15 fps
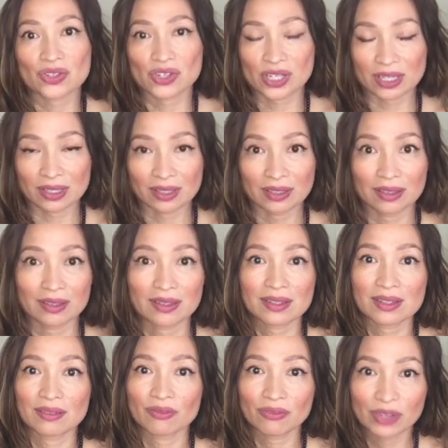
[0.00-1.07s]
chickens,
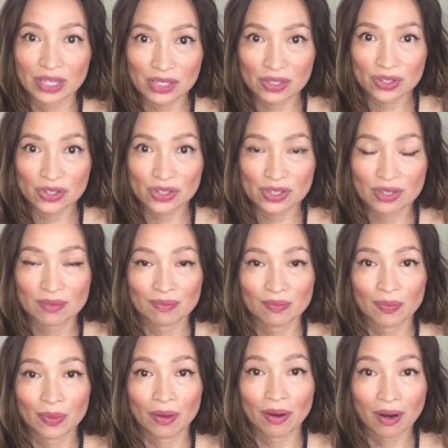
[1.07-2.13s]
and fish
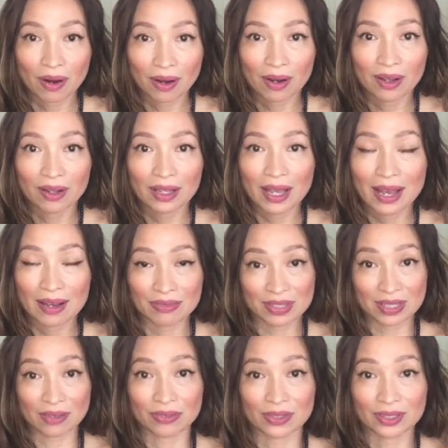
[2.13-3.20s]
all have
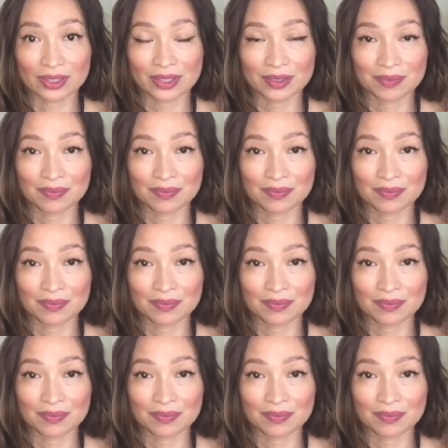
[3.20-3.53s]
suffered.